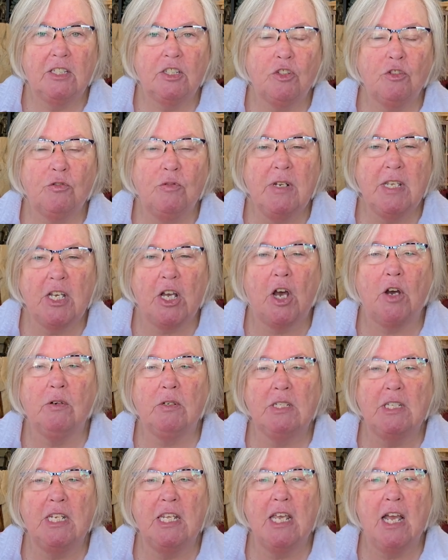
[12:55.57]
Tricot,
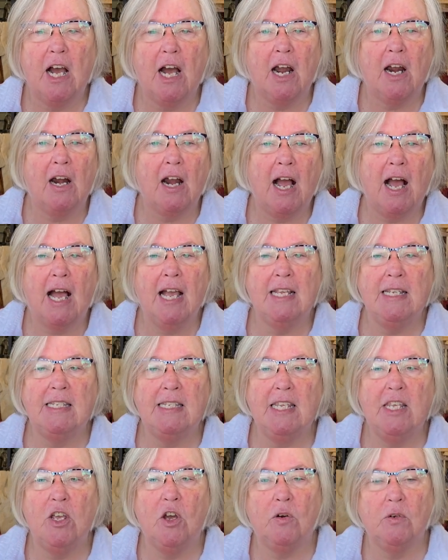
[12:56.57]

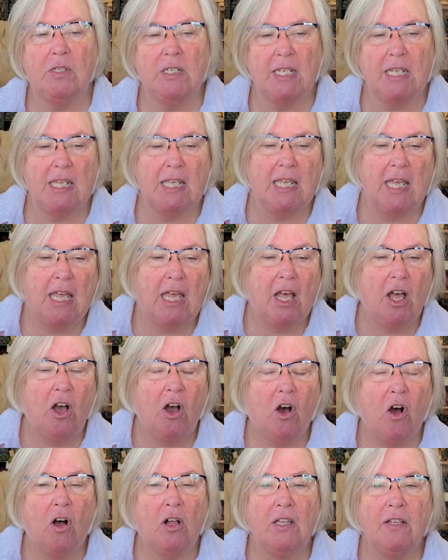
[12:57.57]
TRICOT,
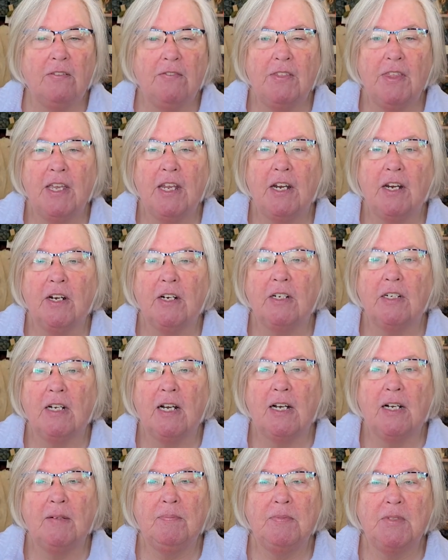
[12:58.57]
all of their
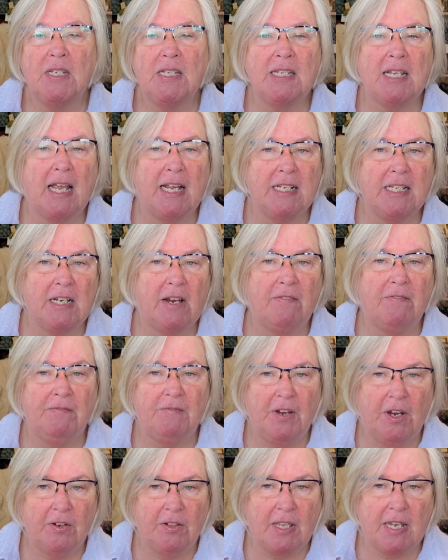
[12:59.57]
designs are
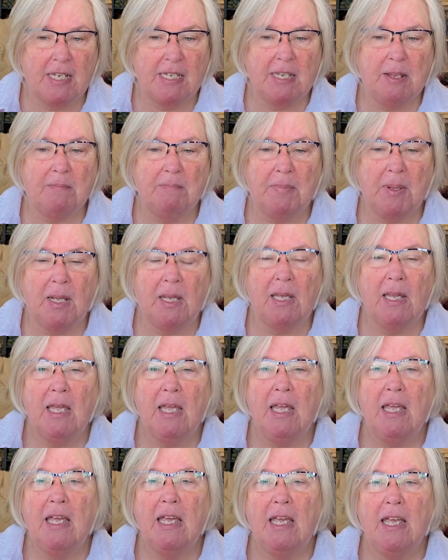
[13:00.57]
fairly simple,
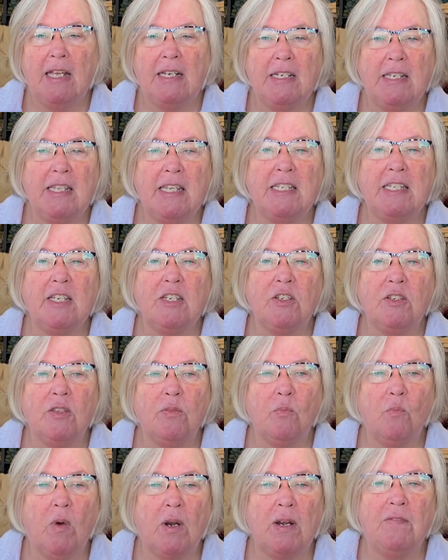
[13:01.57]
and this is
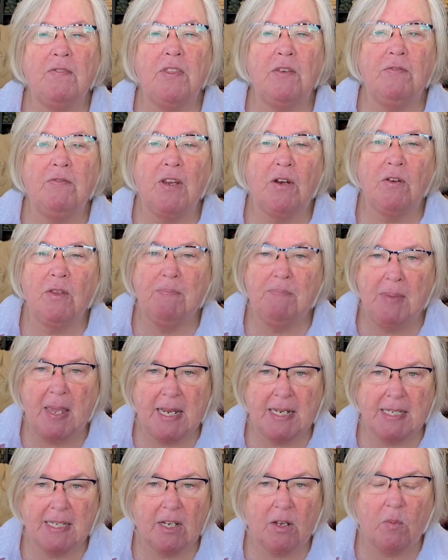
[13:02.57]
one of the very
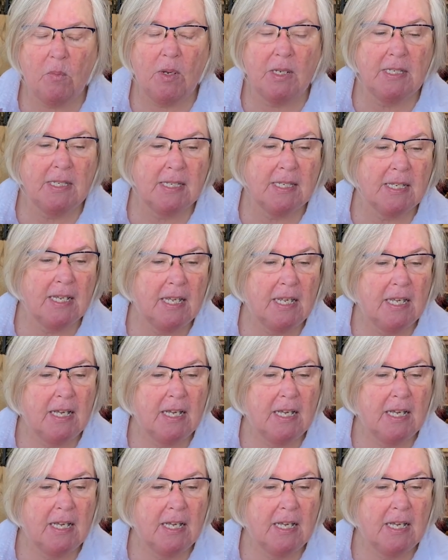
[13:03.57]
basic ones.